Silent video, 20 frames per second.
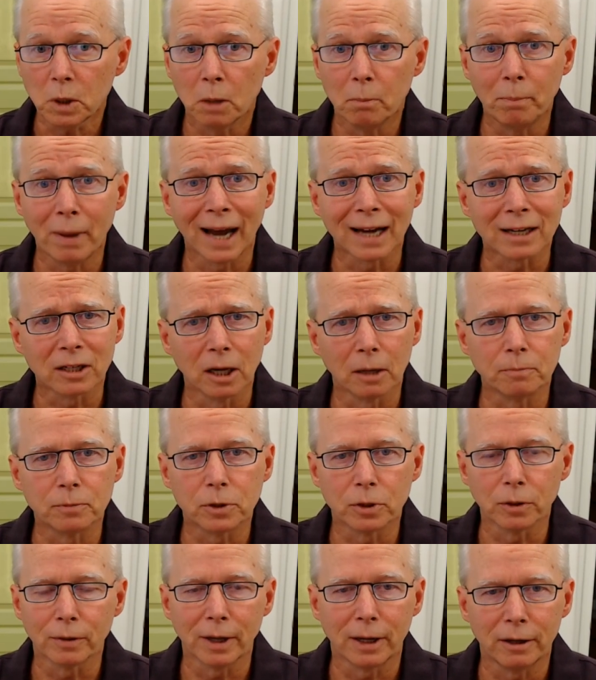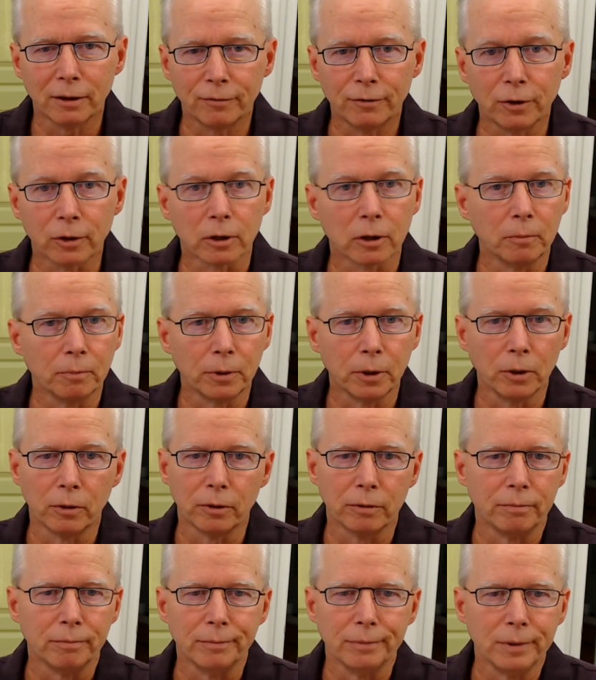backed up so that if your
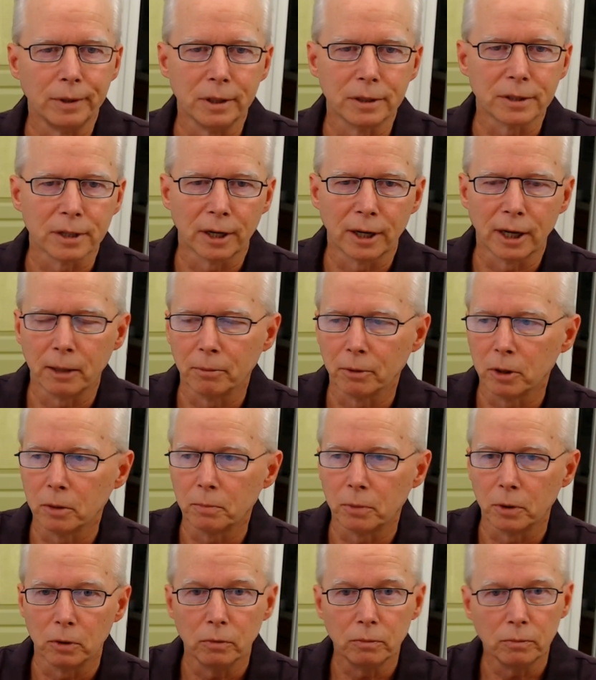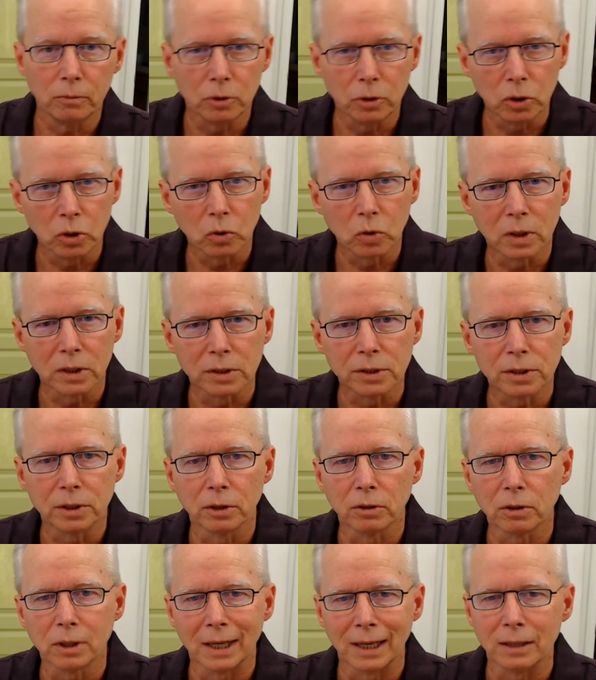computer is unable to boot, you can
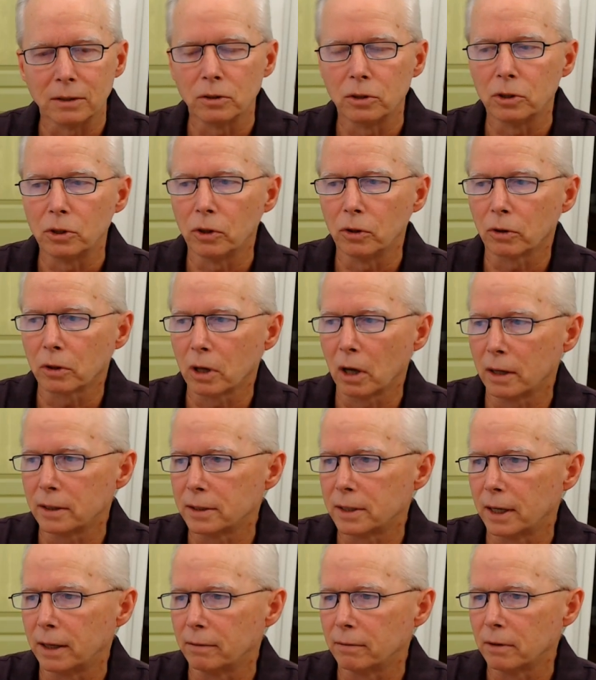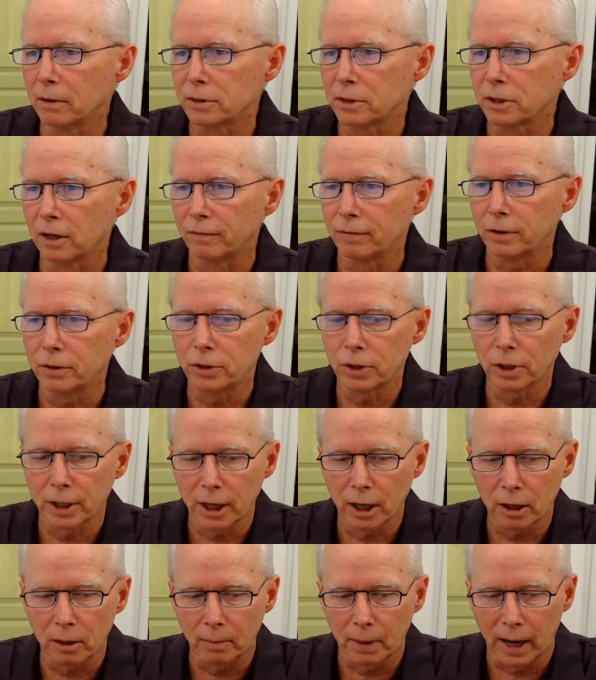still get to your content, the stuff that you
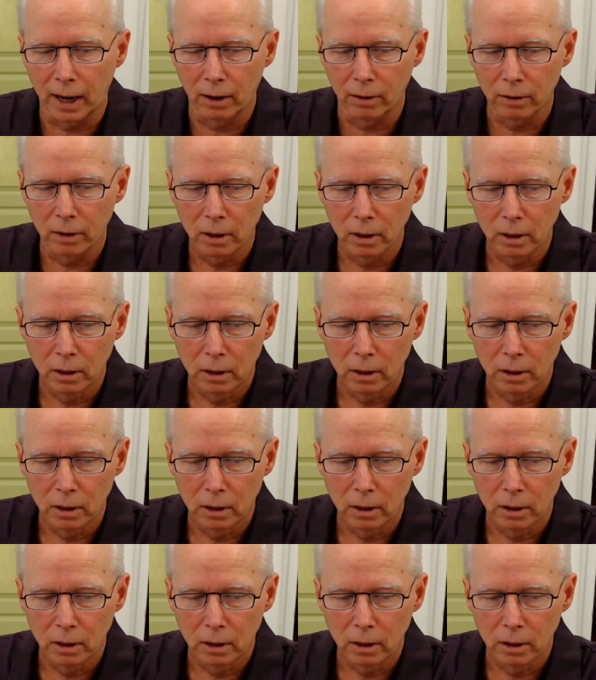care about.